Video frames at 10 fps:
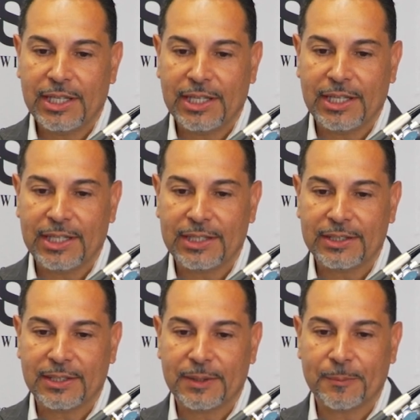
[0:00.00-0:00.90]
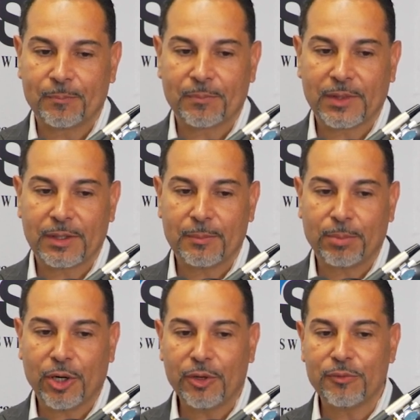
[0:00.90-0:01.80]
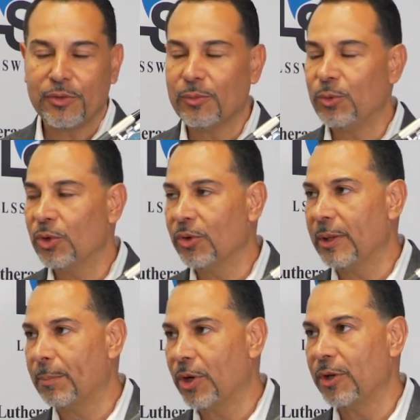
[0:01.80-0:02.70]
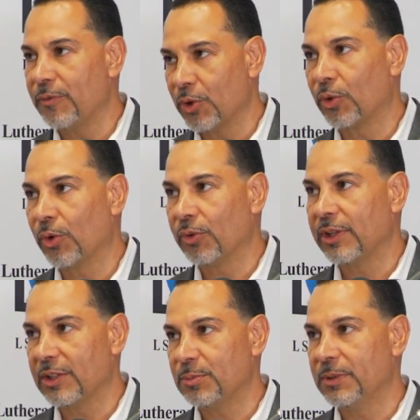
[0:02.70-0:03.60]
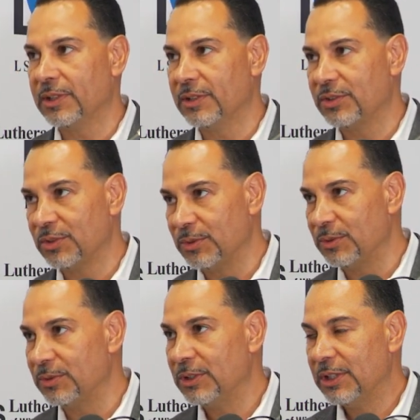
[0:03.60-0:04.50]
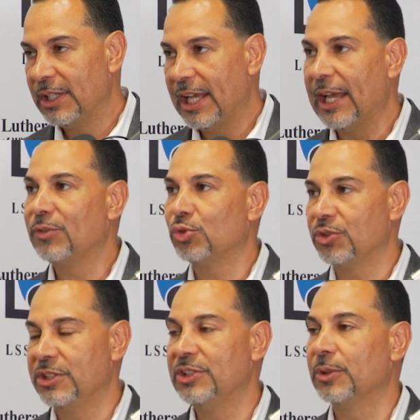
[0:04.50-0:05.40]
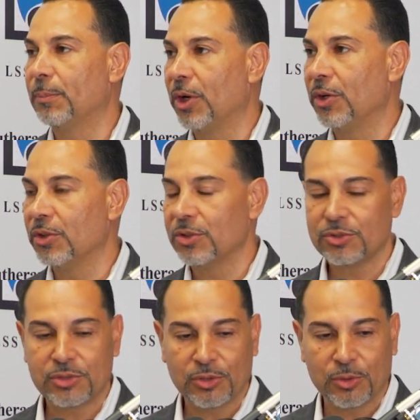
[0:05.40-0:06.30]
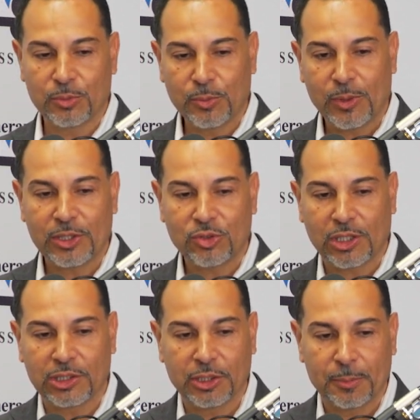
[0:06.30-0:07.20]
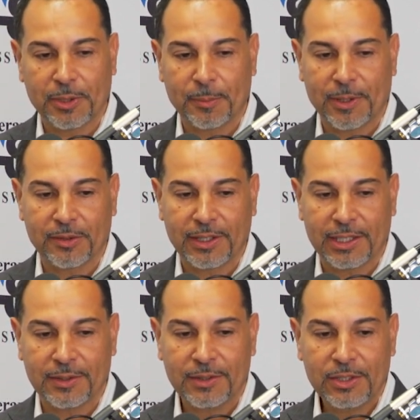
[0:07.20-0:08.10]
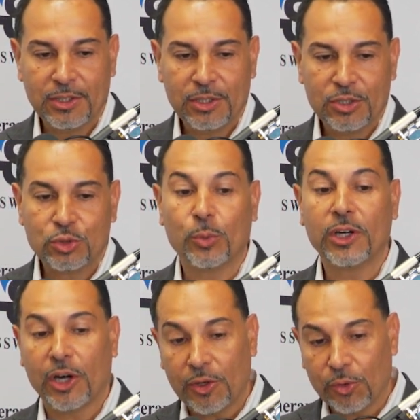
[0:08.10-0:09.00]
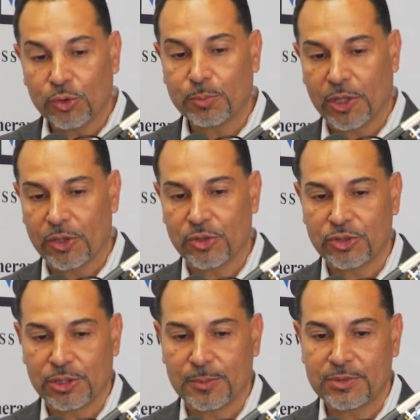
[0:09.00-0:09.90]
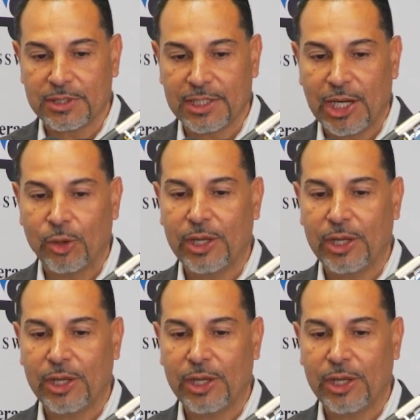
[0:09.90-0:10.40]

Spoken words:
And we know that part of your growth has been to have strategic partners. So we want to talk a little bit about that. So what are those partnerships and how